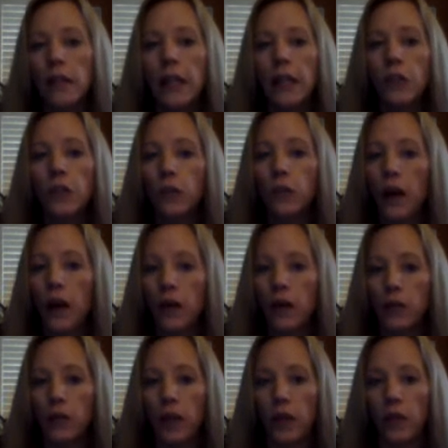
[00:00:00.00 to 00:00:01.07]
Stage
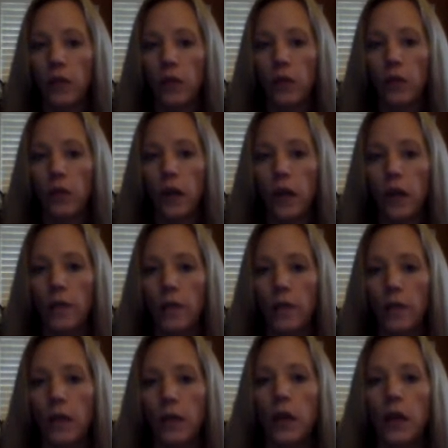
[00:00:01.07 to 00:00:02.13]
5 of level 3
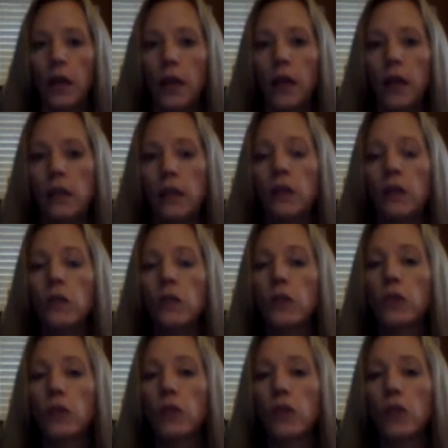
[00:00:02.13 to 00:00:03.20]
is
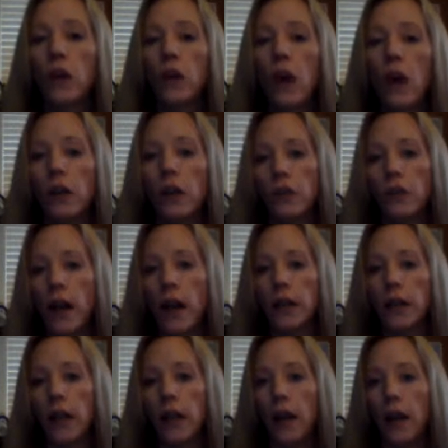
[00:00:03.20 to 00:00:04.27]
social
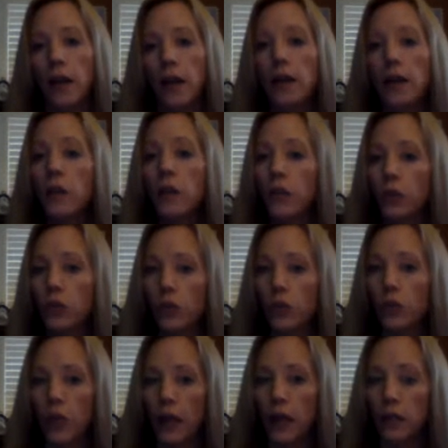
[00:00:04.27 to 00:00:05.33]
contract and
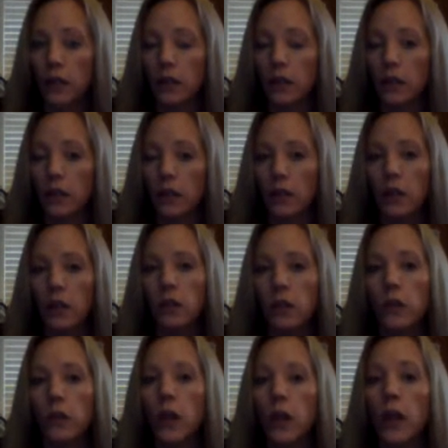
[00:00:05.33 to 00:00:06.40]
individual rights.
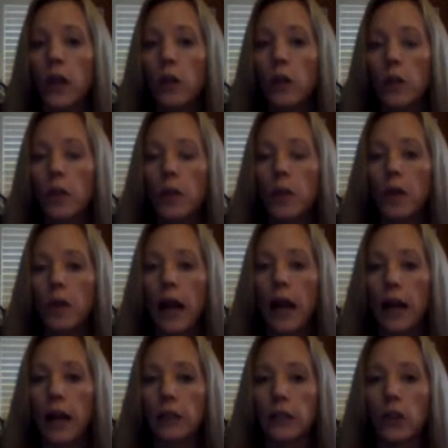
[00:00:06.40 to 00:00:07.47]
So here
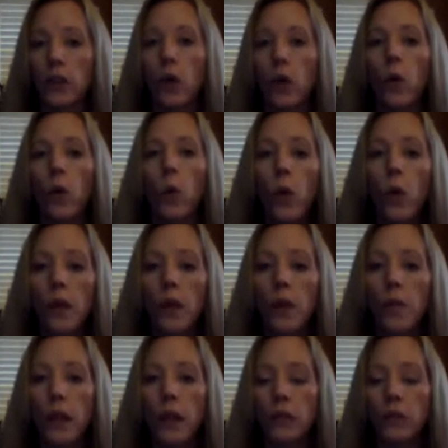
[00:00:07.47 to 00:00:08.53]
people ask,
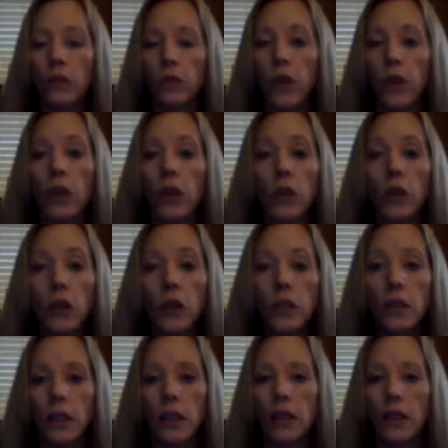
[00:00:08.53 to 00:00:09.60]
what makes for a
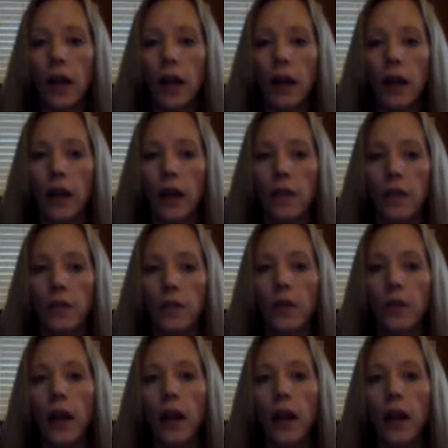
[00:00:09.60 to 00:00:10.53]
good society?